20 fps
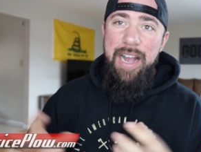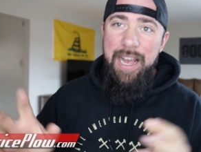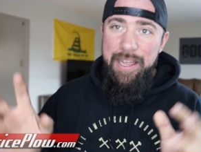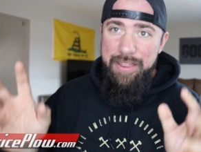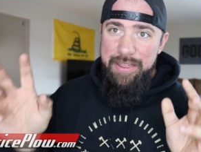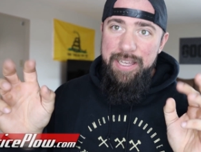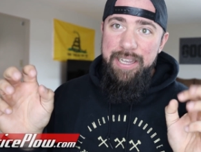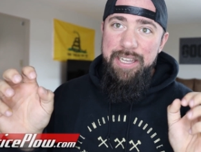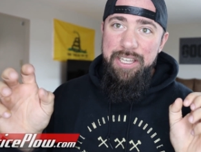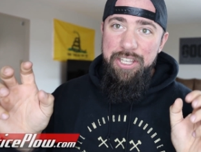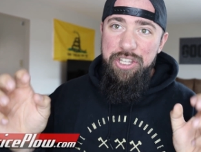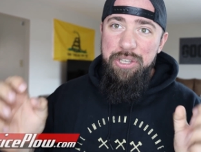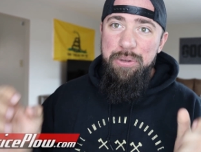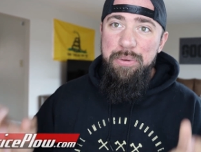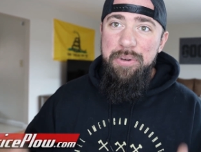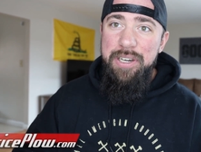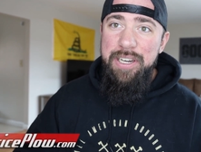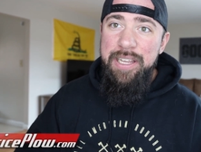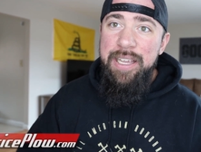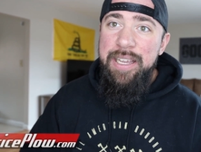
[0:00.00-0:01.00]
I think,
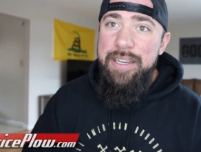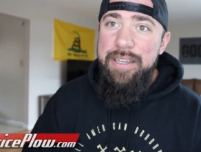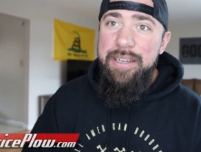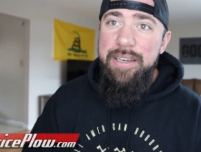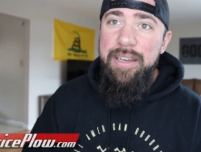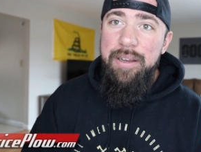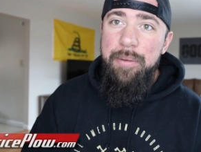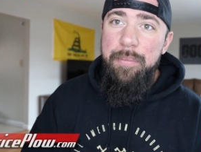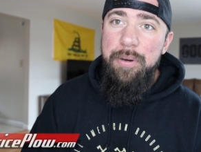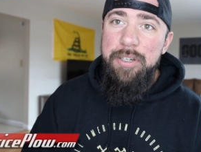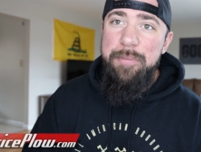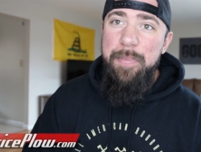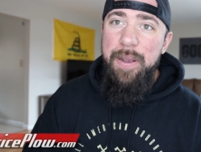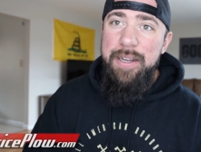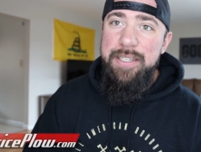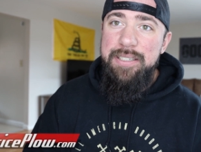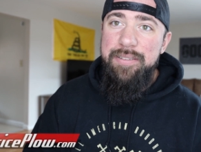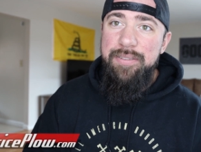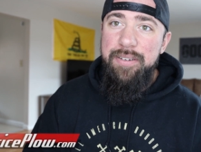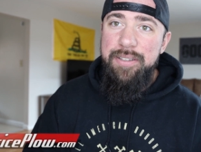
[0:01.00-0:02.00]
unique
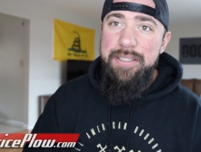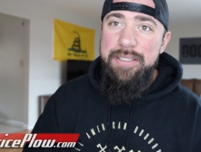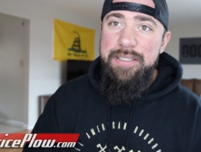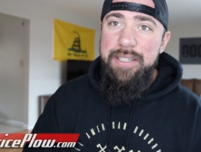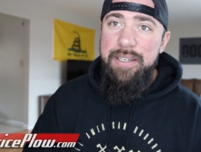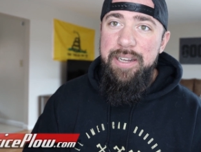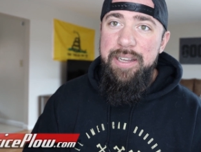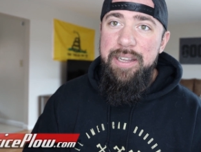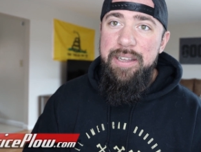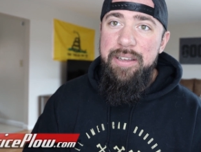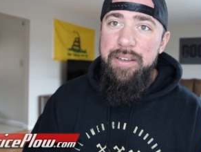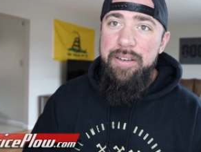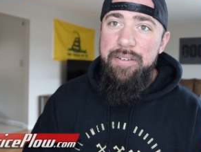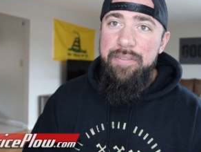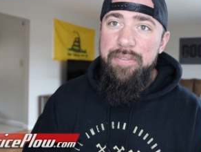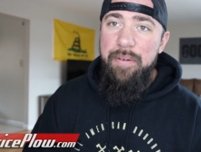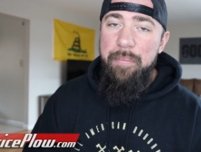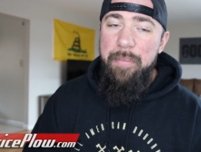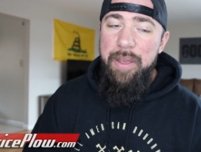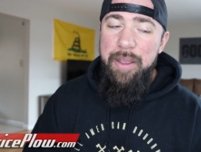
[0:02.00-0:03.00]
perspective on the study
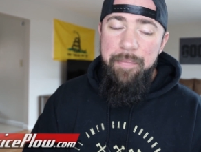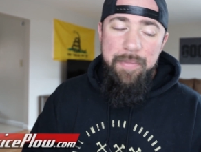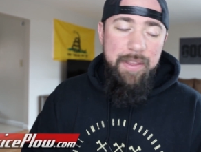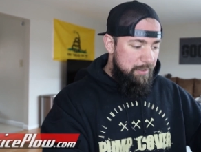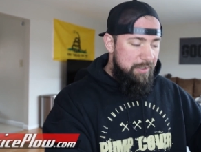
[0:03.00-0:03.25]
from me.